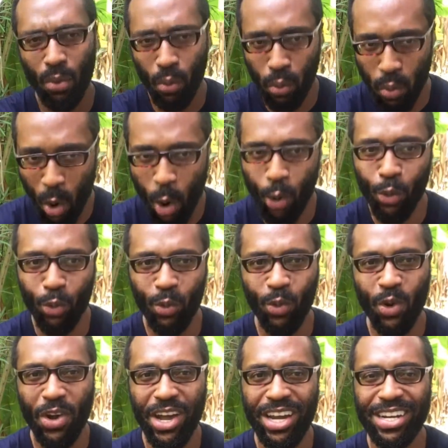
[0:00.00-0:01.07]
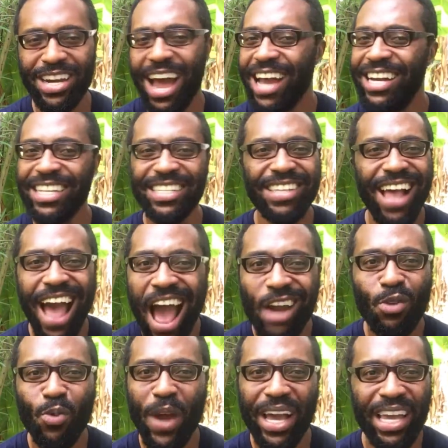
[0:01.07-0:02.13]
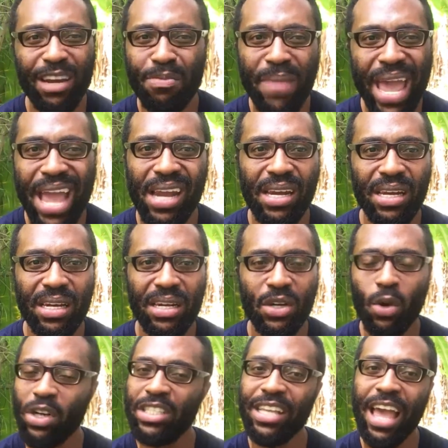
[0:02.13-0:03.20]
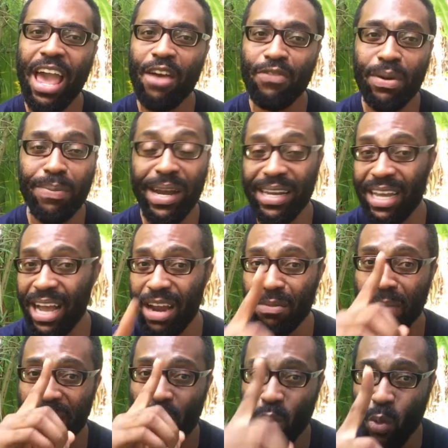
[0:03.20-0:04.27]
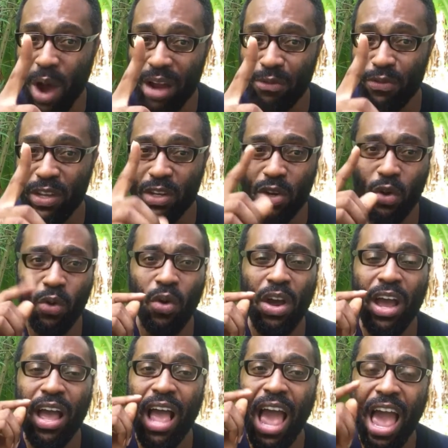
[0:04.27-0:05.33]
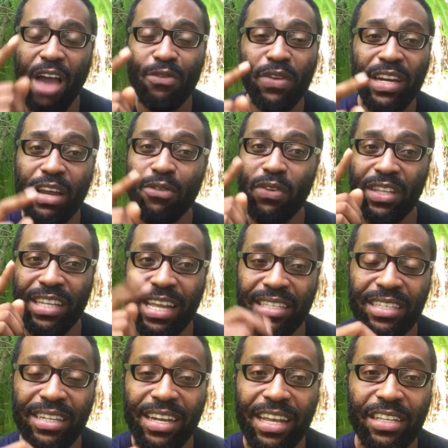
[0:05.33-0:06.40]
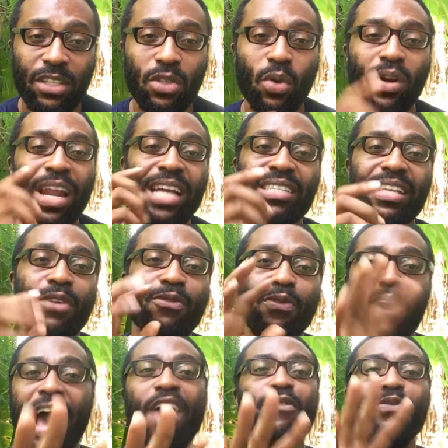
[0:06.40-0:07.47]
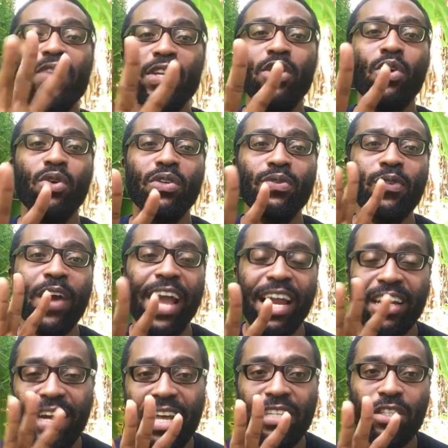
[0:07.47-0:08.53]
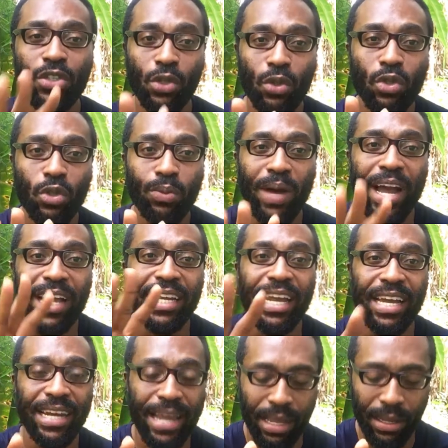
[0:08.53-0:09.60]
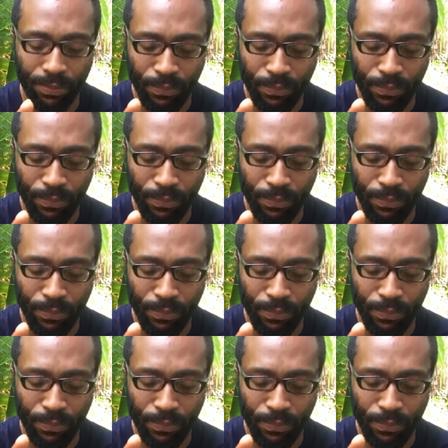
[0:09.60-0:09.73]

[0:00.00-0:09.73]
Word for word: Whoa, that is hardworking, man. Not everybody can make 1 video every day for 30 days. So let's say 5 videos for Headless YouTuber in a day.